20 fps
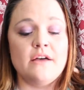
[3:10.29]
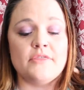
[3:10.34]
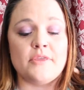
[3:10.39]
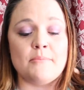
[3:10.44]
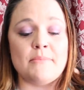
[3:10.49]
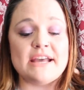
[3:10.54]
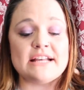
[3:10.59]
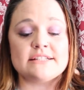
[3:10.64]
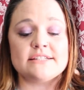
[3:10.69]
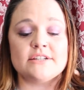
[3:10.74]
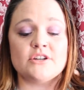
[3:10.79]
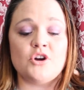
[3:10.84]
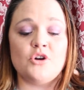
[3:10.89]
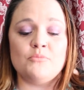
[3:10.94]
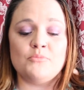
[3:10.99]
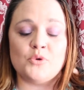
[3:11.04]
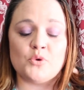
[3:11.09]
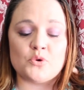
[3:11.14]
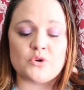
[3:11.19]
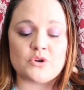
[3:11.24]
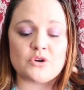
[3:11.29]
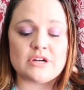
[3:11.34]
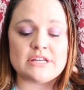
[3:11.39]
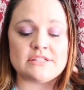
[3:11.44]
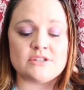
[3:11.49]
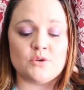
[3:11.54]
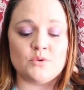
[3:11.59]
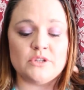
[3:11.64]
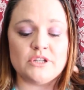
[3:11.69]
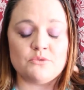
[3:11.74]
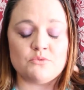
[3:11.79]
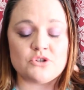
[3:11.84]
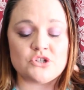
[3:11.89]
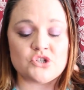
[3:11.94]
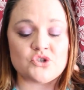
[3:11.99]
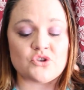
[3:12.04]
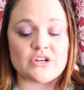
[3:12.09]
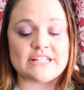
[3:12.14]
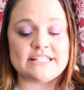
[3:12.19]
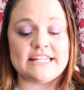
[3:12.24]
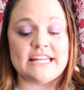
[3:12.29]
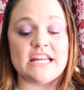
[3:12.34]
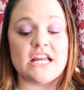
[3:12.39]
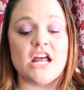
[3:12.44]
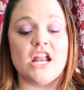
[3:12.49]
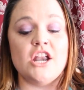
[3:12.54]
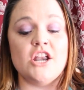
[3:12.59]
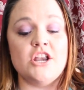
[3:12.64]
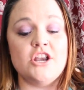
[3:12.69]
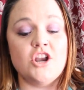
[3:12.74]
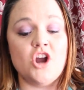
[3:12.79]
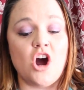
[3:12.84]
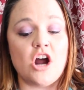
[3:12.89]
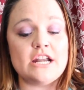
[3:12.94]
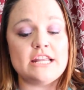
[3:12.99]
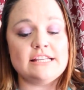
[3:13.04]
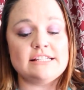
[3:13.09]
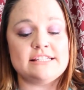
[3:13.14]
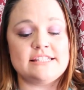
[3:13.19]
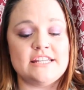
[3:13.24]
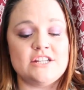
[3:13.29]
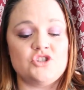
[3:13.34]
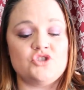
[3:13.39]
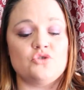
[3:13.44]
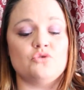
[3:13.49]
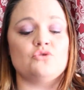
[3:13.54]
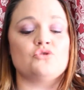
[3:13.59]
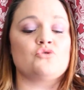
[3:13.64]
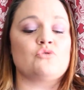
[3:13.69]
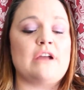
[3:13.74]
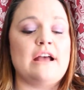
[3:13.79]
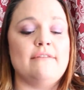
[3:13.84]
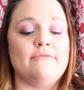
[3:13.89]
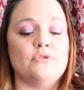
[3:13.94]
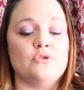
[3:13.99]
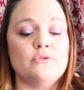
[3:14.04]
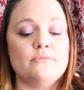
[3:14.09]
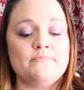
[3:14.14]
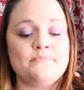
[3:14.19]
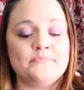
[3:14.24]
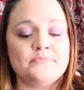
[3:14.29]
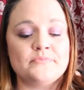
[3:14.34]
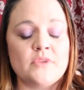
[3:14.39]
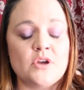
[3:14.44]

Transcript: The Mexico border is only restricting non-essential travel,